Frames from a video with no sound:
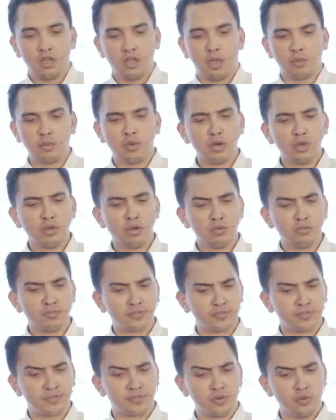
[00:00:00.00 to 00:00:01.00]
I'm going to go
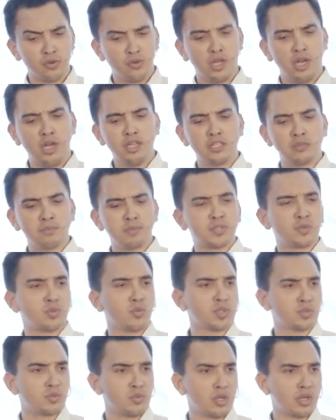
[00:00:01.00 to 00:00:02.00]
through a little bit
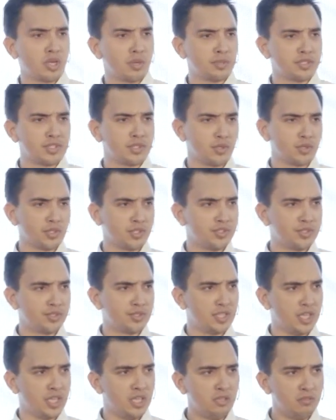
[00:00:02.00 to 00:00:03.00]
what we're going to be talking
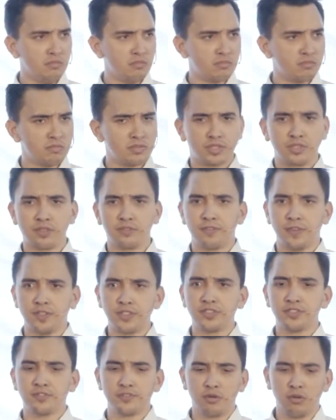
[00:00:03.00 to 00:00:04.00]
today. So
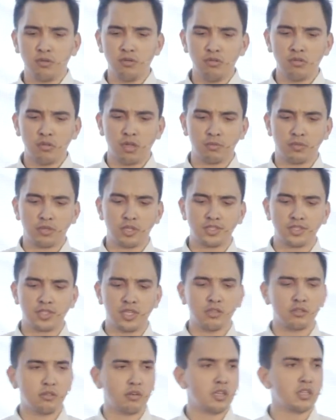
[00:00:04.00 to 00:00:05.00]
first of all, I'm going to
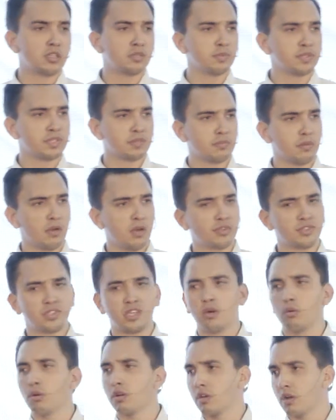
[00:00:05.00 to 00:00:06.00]
tell you a little bit about
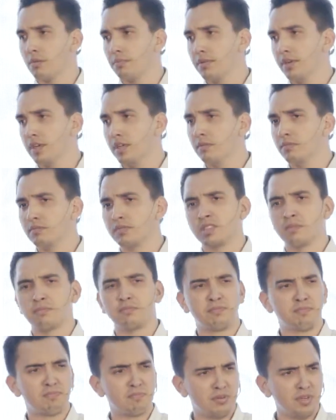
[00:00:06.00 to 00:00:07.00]
our company,
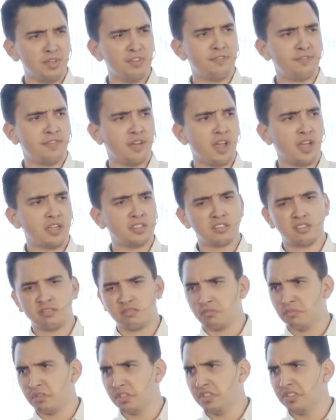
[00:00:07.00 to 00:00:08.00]
some brief facts,
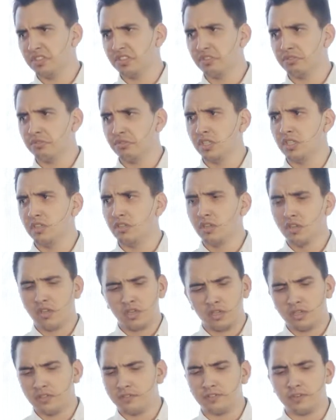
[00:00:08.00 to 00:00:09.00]
history,
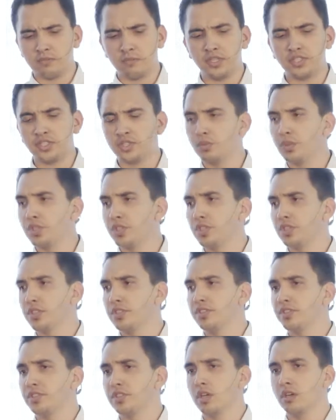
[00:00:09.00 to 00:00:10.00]
information which you
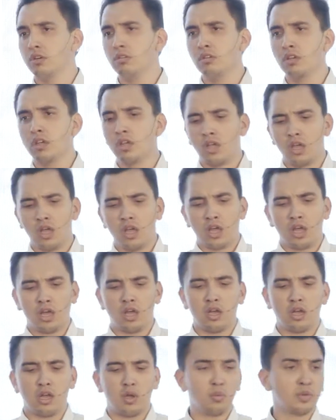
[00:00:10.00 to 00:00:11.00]
need to know.
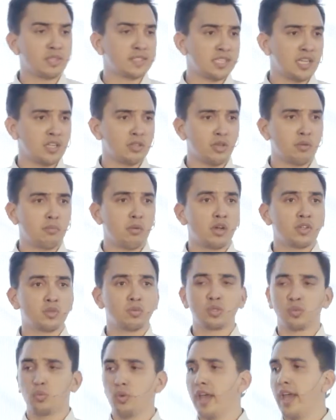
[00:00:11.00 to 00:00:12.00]
We'll tell you about
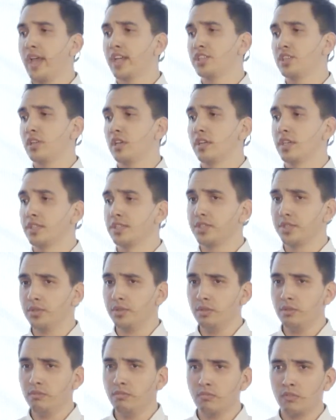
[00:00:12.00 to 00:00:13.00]
what we actually are
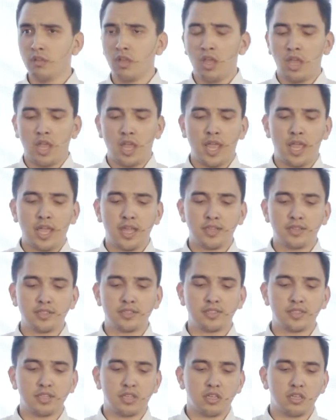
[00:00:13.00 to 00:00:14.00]
doing
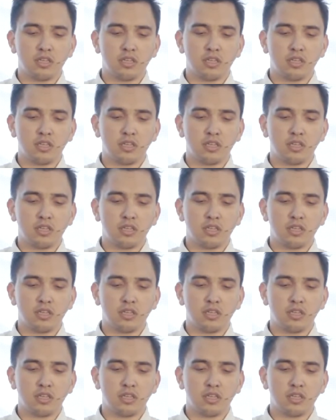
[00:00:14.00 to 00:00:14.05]
and